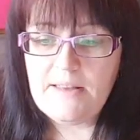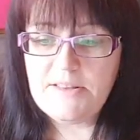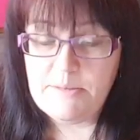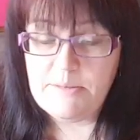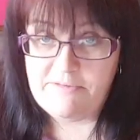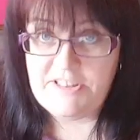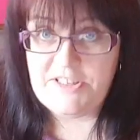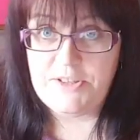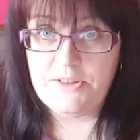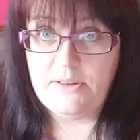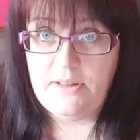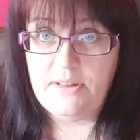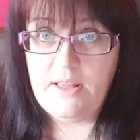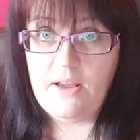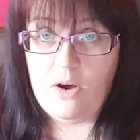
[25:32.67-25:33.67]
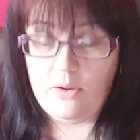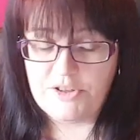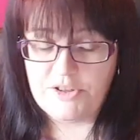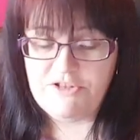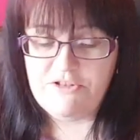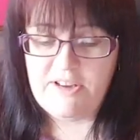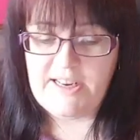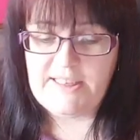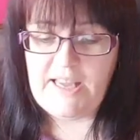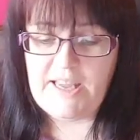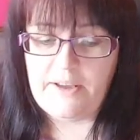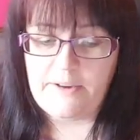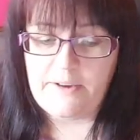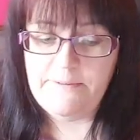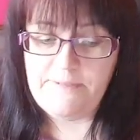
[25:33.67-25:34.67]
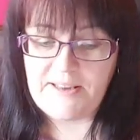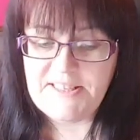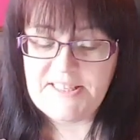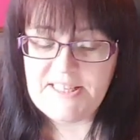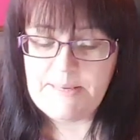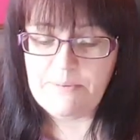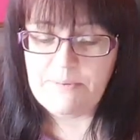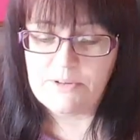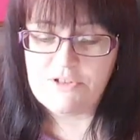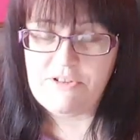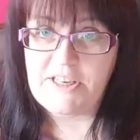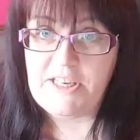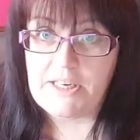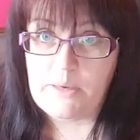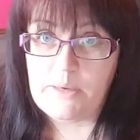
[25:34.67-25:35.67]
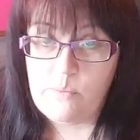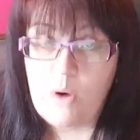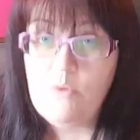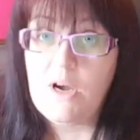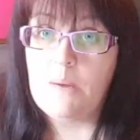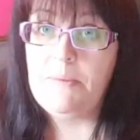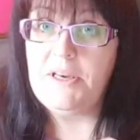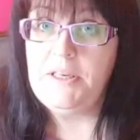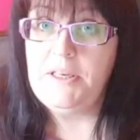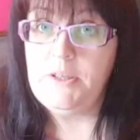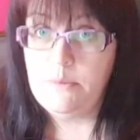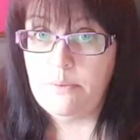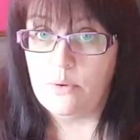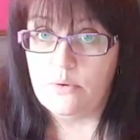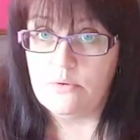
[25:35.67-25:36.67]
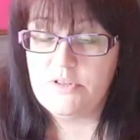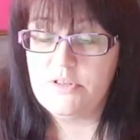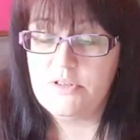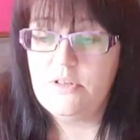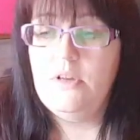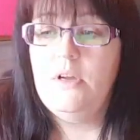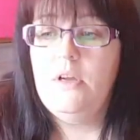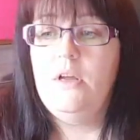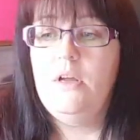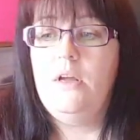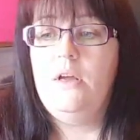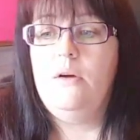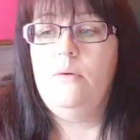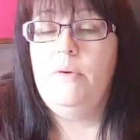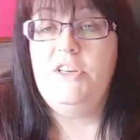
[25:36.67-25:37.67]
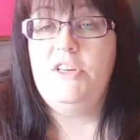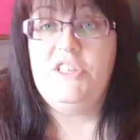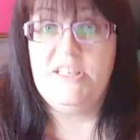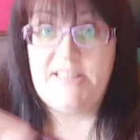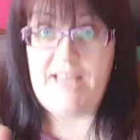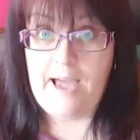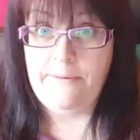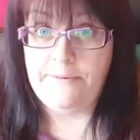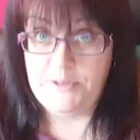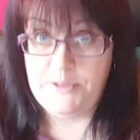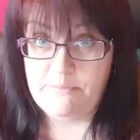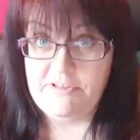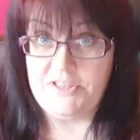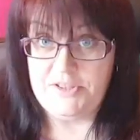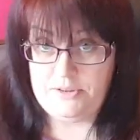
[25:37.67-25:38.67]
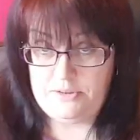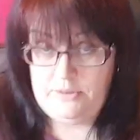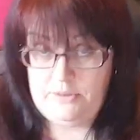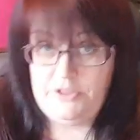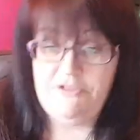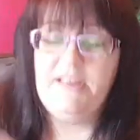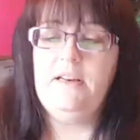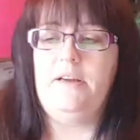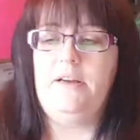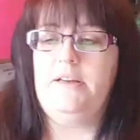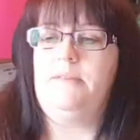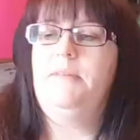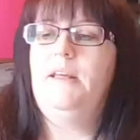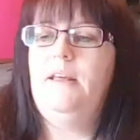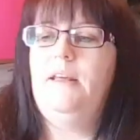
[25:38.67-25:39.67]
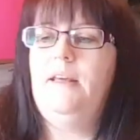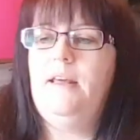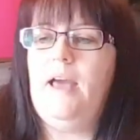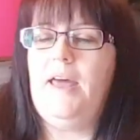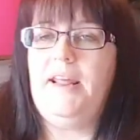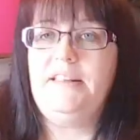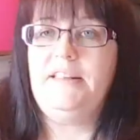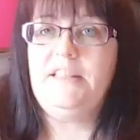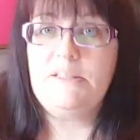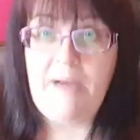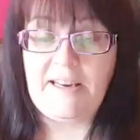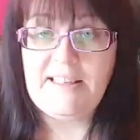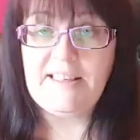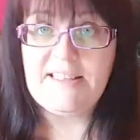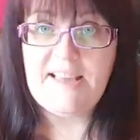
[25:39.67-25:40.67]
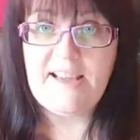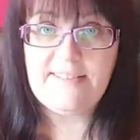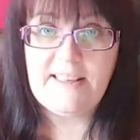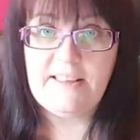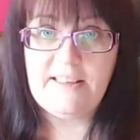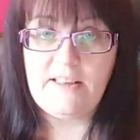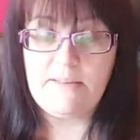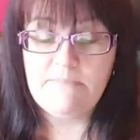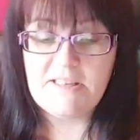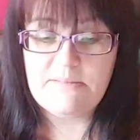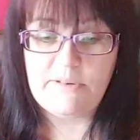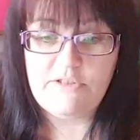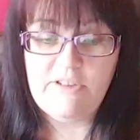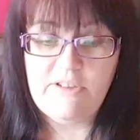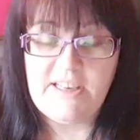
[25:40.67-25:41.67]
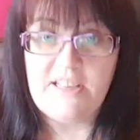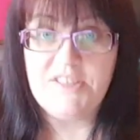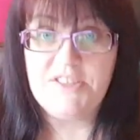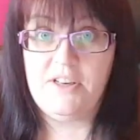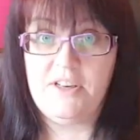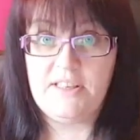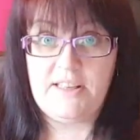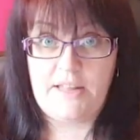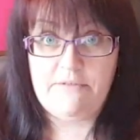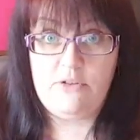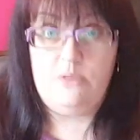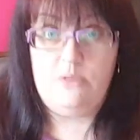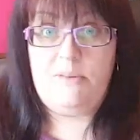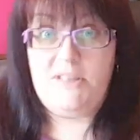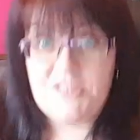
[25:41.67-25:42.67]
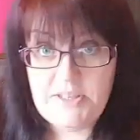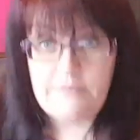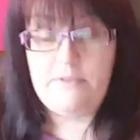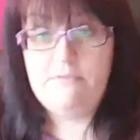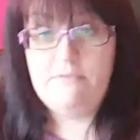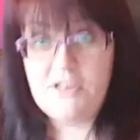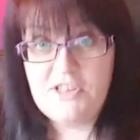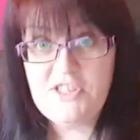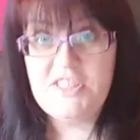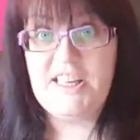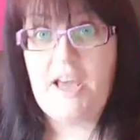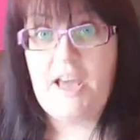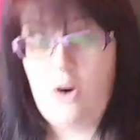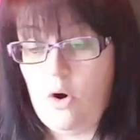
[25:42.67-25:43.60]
to Bristol on the train, and I fell asleep on the train and I woke up in Newport, which is after Bristol on the train line. And I had this panic attack thinking I'd missed my train and started gathering all my stuff and rushing to get